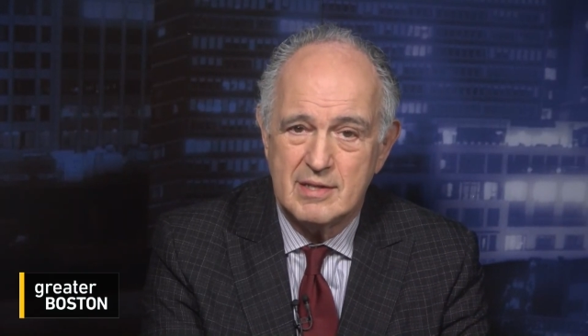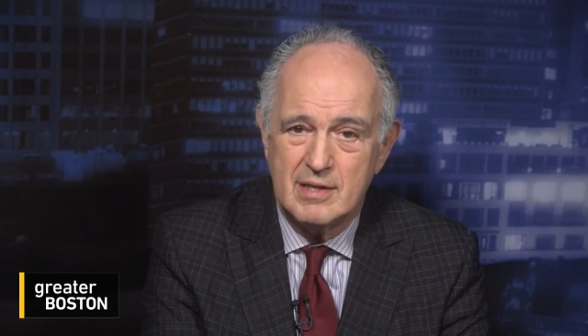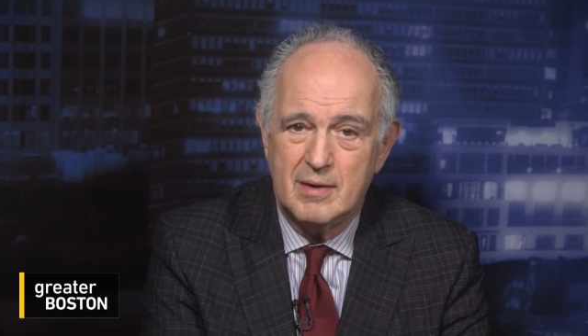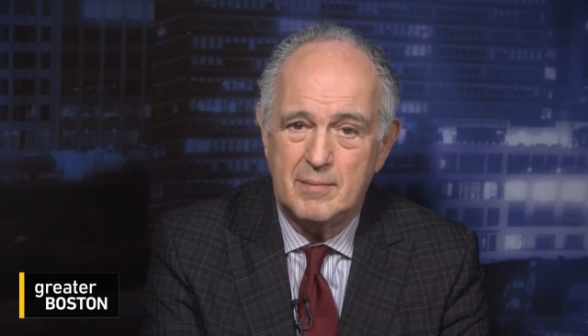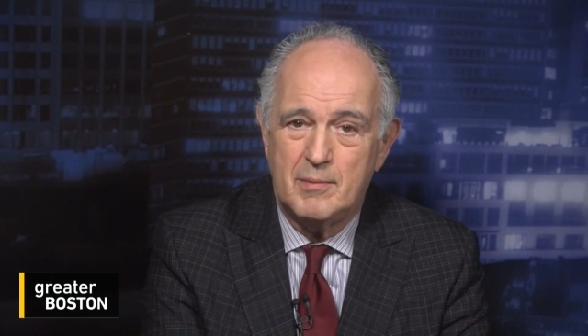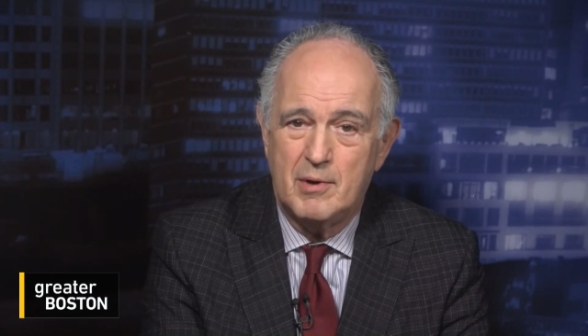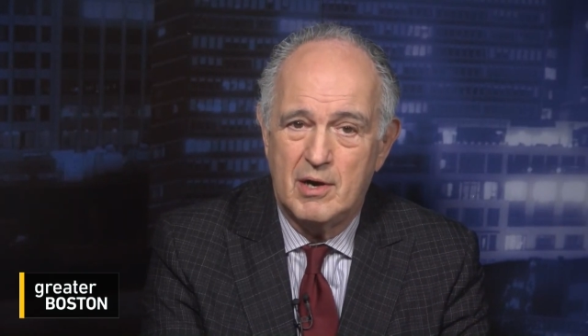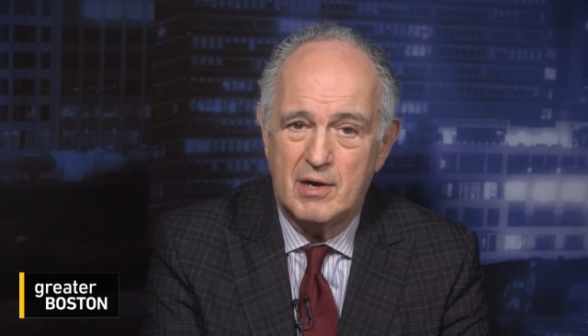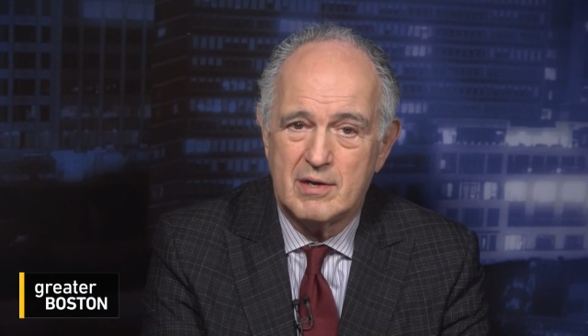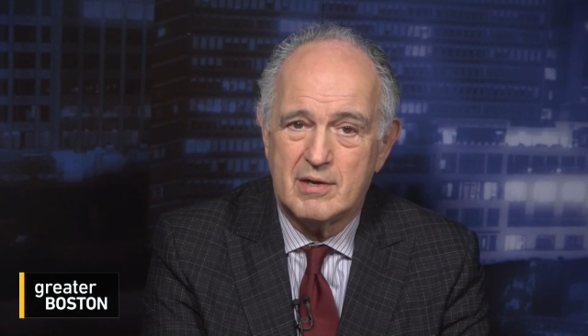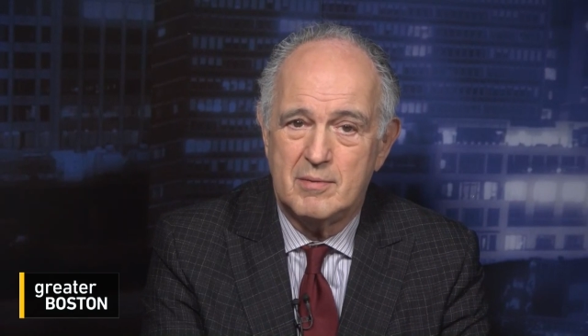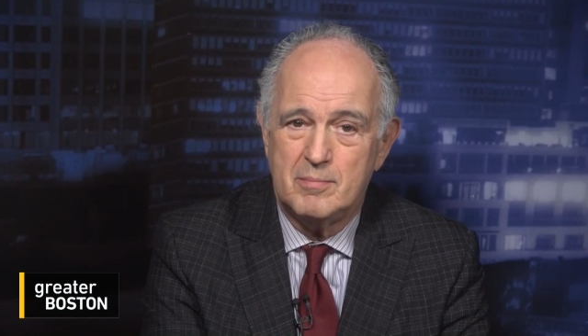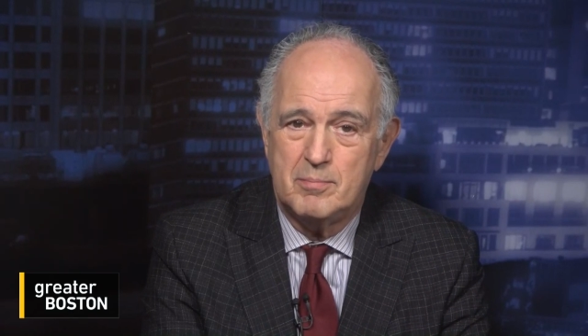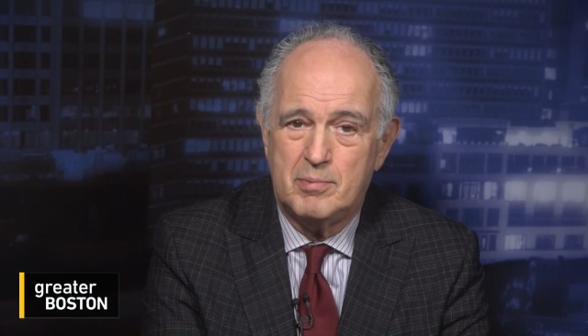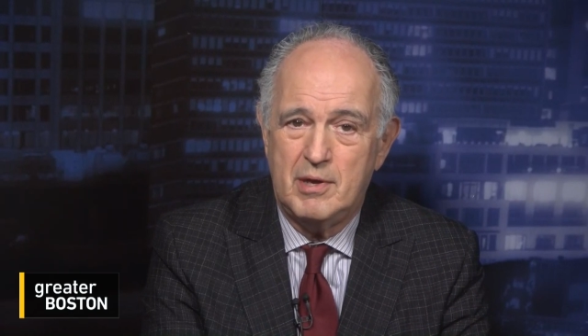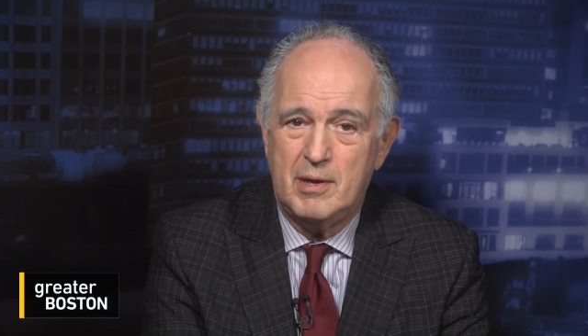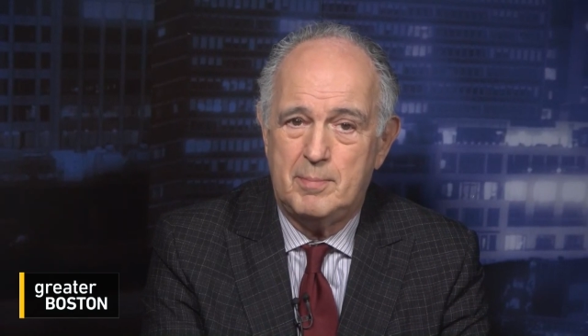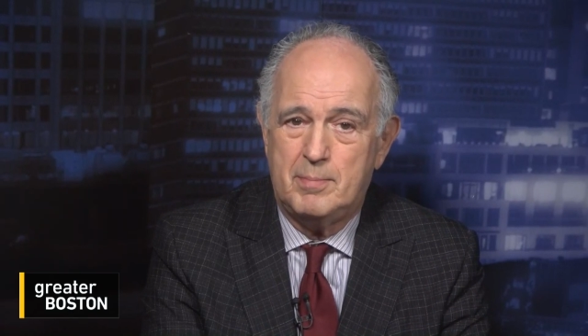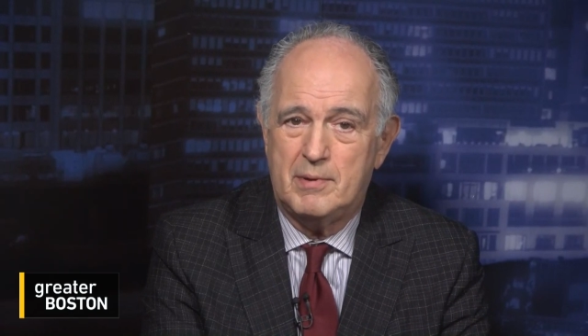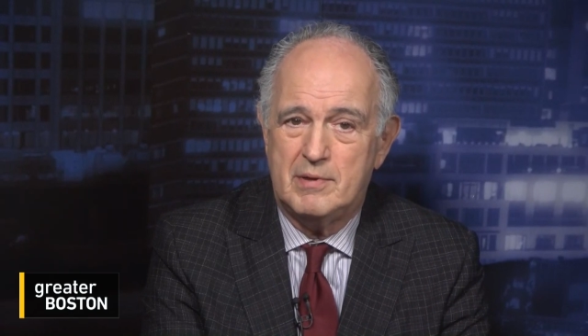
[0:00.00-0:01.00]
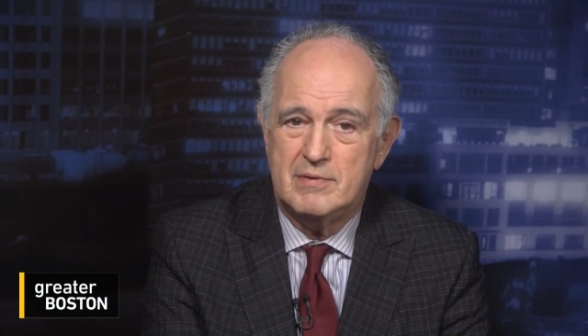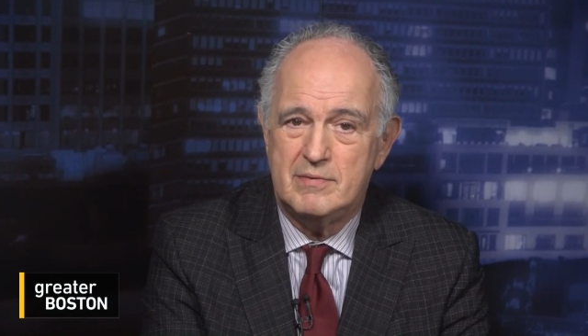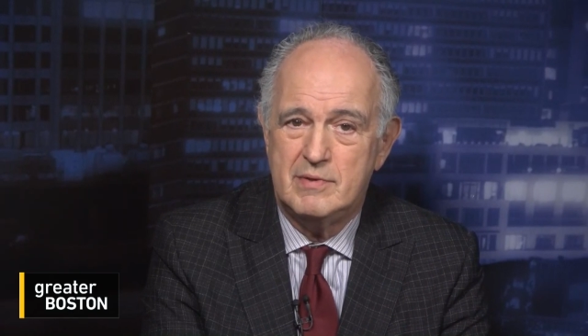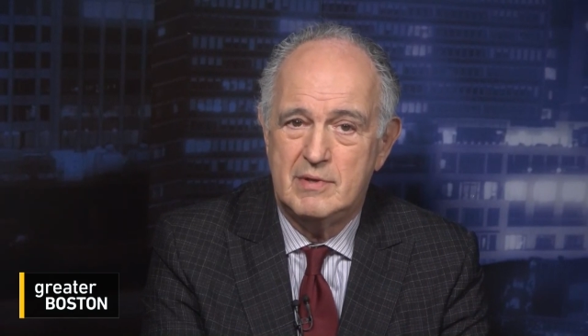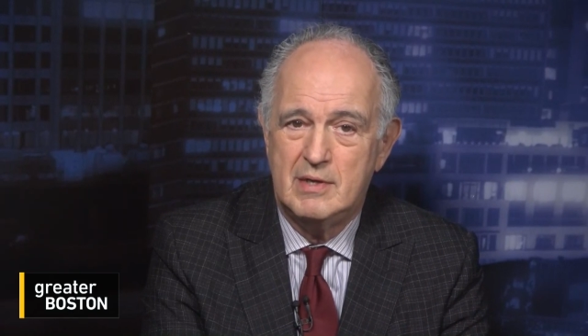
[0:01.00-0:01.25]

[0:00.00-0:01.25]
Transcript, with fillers: the American people.